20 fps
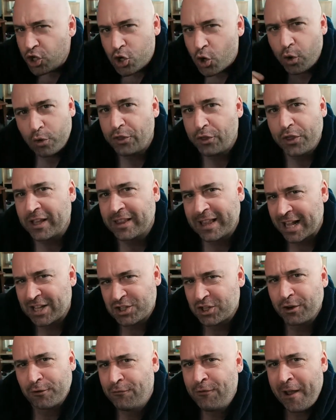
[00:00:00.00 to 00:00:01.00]
You don't think
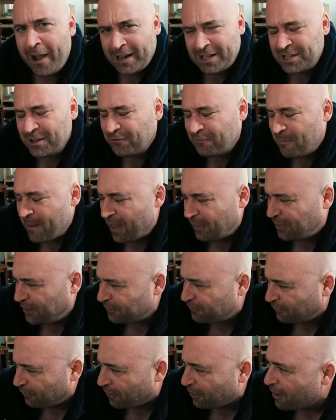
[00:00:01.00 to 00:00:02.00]
that's an effective
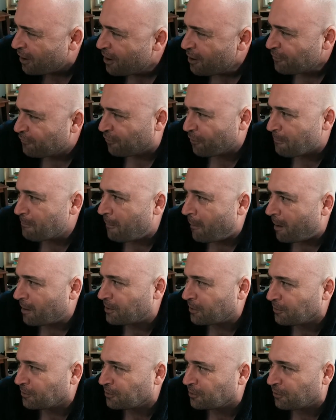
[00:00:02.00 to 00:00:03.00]
method for
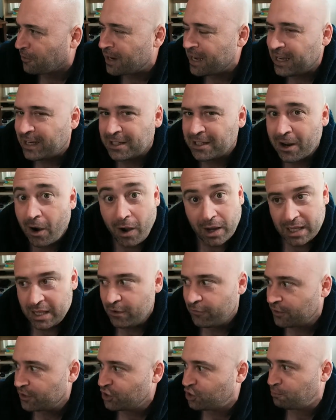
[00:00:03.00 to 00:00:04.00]
modern Greek. No,
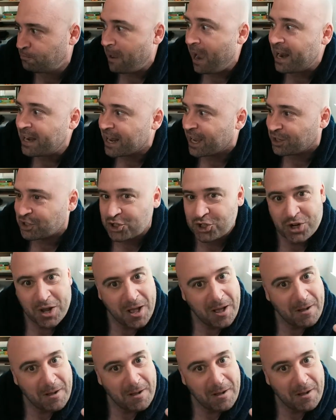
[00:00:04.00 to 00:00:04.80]
even Spanish.